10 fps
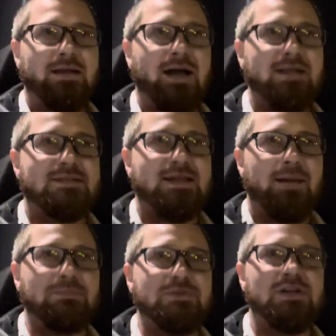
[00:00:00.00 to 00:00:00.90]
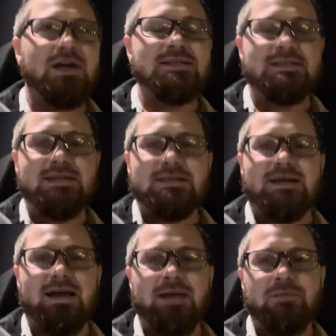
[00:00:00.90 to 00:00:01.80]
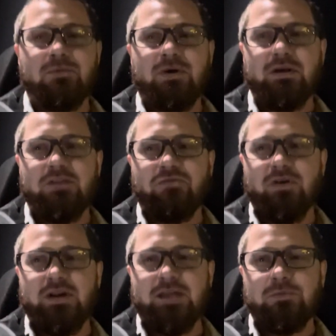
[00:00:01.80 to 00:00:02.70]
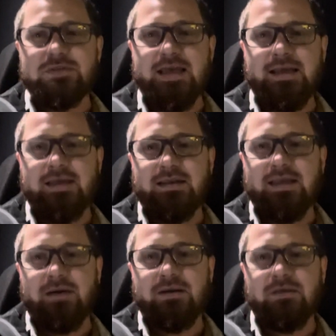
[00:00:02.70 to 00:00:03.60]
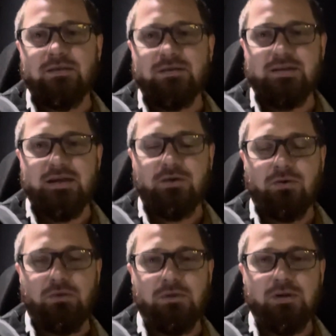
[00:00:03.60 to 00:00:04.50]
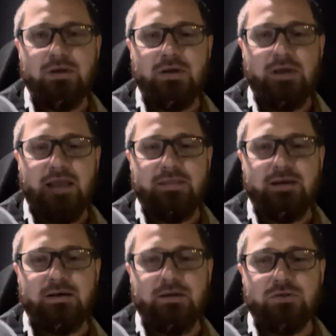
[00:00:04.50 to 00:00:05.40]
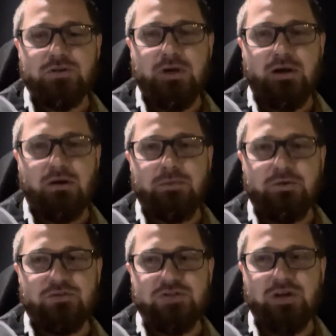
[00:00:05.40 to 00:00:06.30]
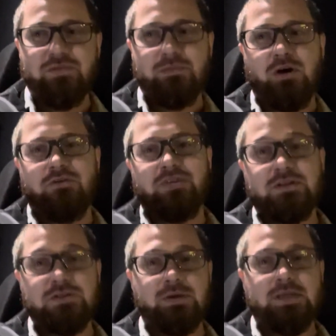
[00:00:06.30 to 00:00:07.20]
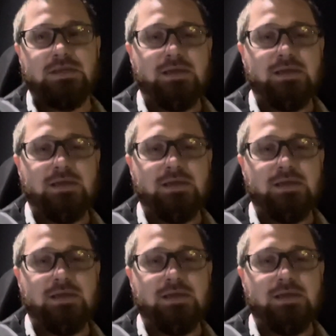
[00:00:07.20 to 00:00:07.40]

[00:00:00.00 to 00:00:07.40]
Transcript: got stopped just in time to where its front end was hanging down into the sinkhole and then another truck almost shoved them off into it